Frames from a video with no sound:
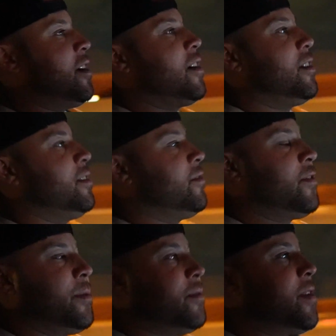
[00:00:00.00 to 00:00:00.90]
her
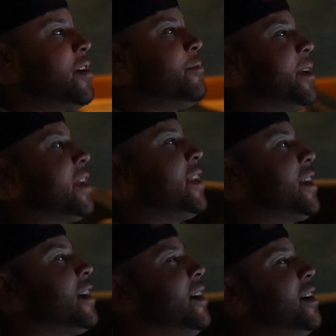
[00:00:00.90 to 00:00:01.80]
from the very
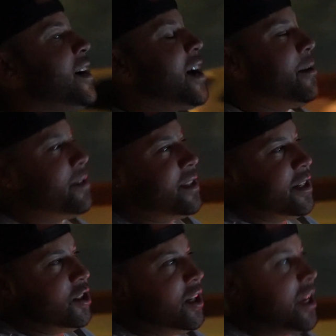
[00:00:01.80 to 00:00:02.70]
beginning. I would say
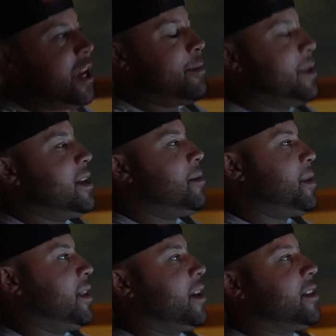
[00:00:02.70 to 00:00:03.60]
she came in
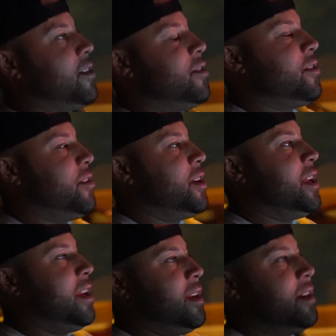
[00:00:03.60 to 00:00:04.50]
about like the
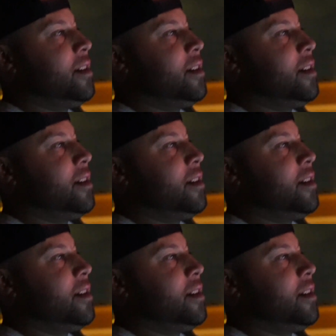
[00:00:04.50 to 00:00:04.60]
30